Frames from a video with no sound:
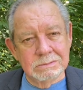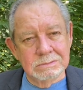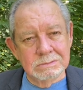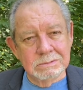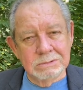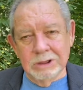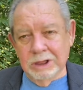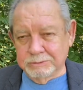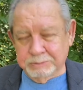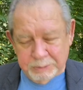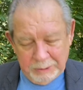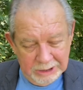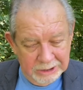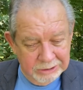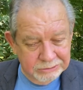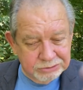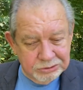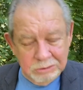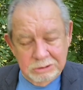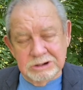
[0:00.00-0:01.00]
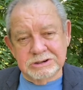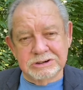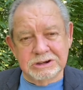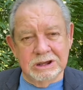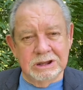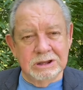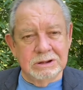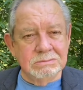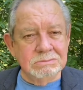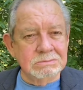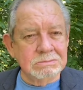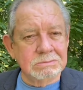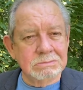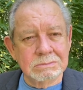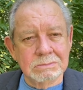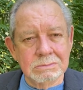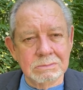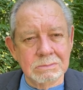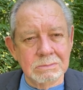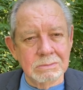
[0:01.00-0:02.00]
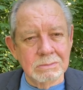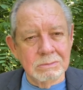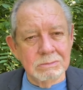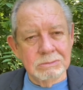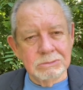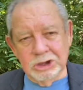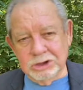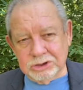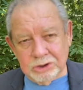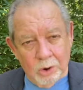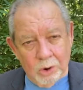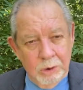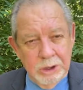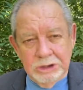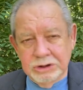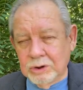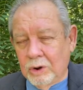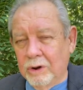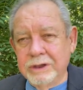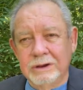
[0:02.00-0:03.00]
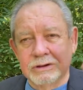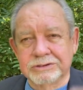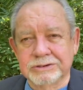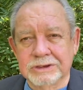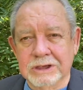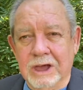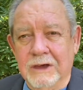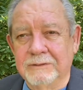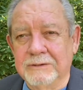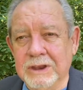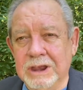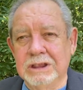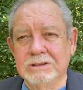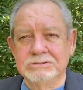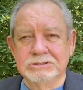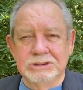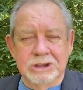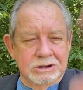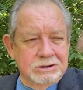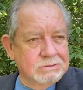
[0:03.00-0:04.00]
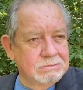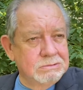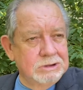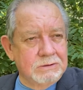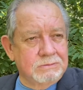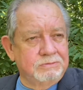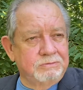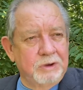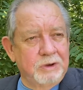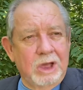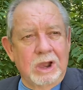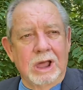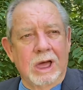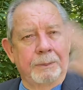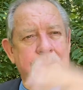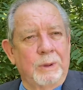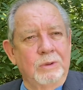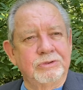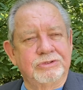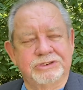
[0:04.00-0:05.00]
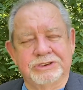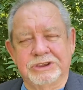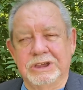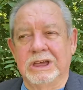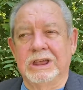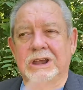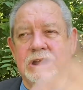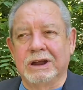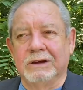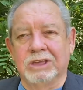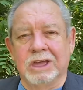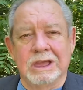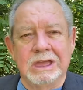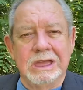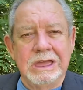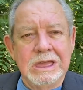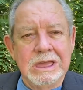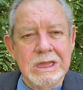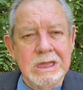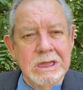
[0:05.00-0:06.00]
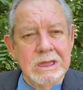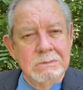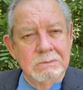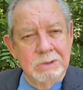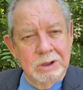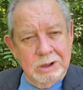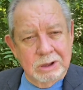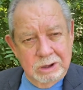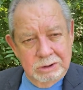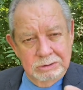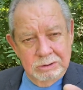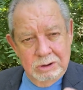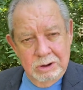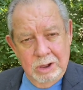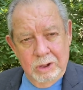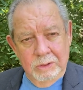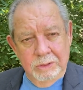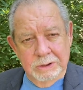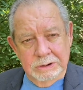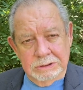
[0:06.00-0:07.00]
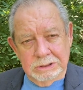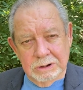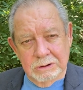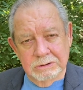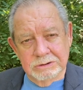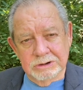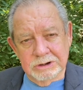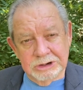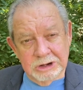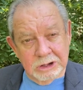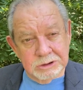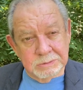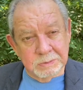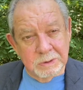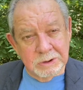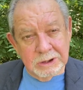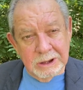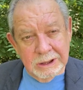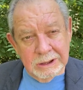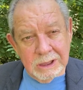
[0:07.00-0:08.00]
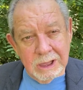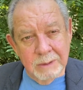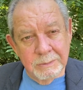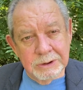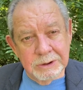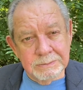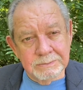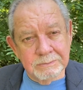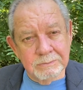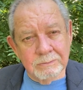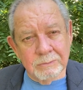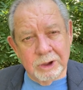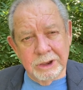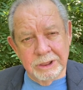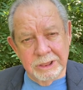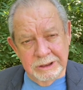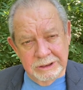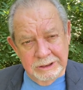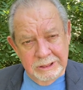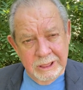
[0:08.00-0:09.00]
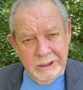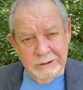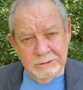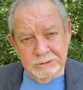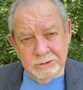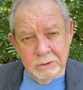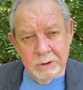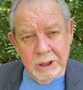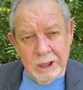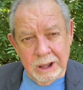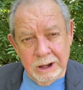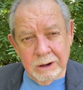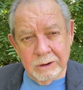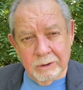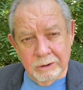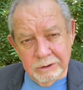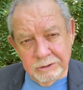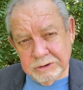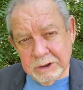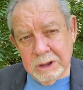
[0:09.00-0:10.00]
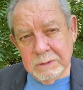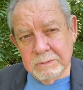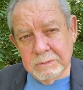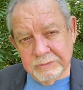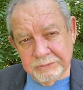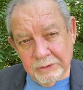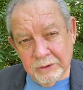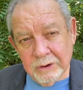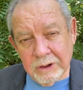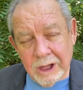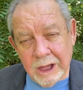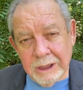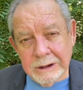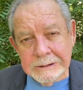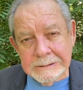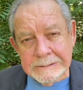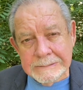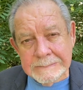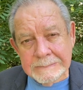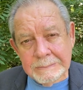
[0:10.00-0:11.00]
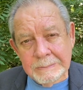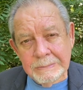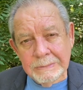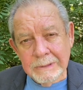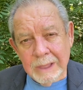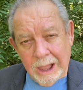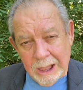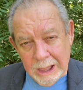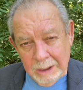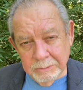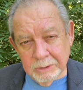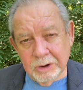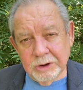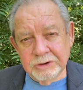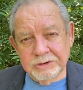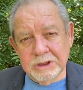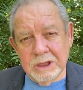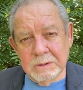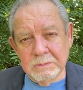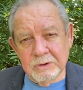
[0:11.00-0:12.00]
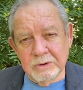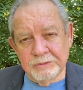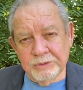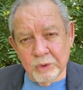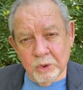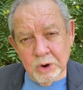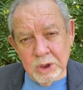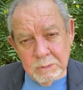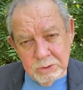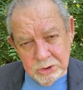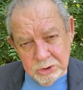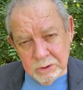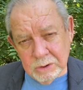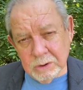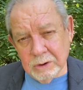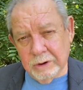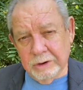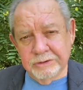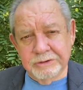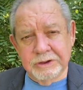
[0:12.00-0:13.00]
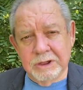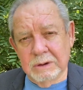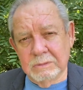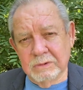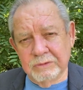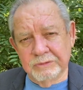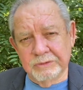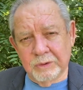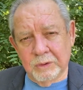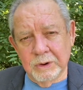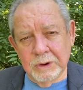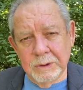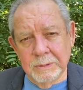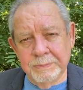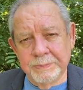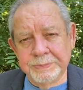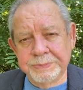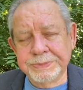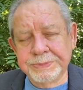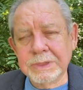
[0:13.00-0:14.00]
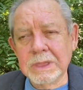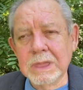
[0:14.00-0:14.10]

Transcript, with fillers: There's pleasure in sin. Just go enjoy yourself and then just, just fill up on sin and everything because you know that there is a judgment day coming, one of the days you and I are going to stand before God. I'm going to stand before him and you're going to stand before him.